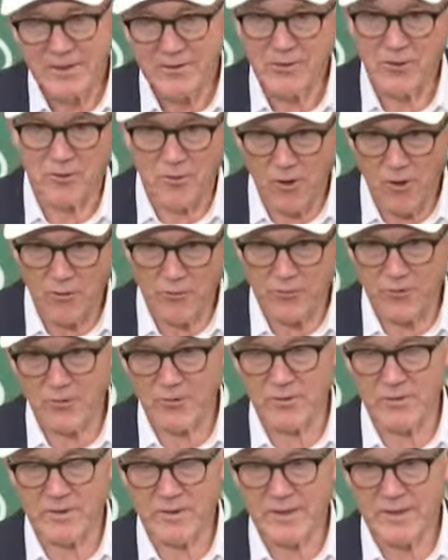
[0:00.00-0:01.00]
The
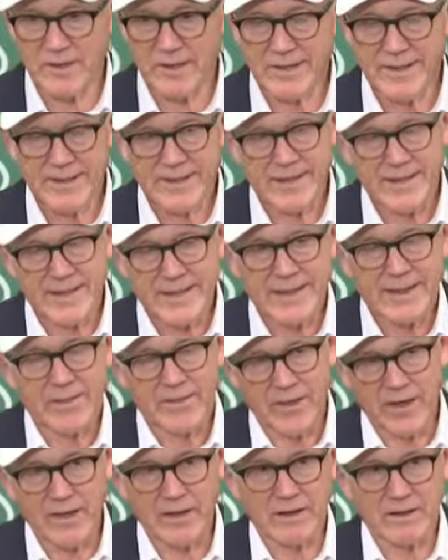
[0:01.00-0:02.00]
culture
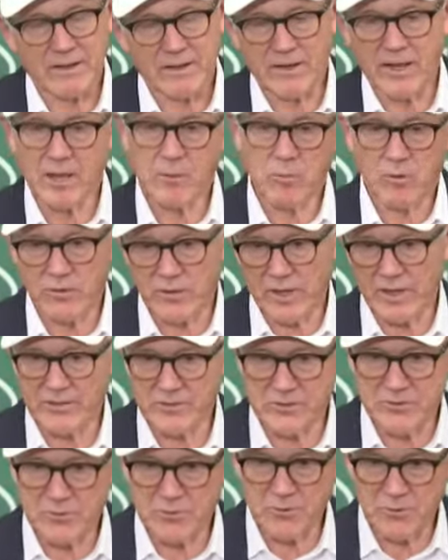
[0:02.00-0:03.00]
that enabled
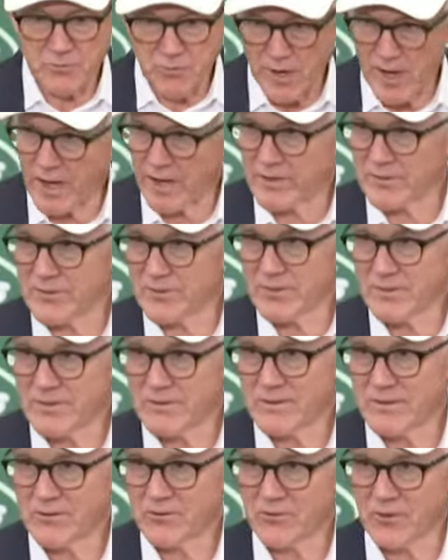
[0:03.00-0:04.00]
us to attract
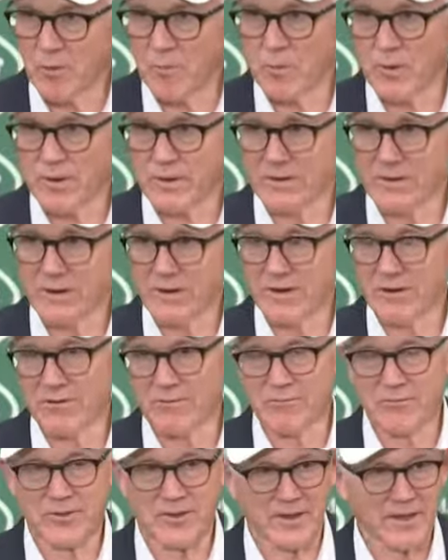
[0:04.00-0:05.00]
somebody
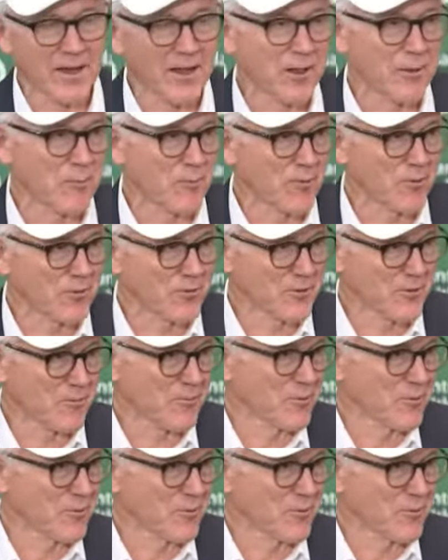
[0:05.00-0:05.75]
of the caliber that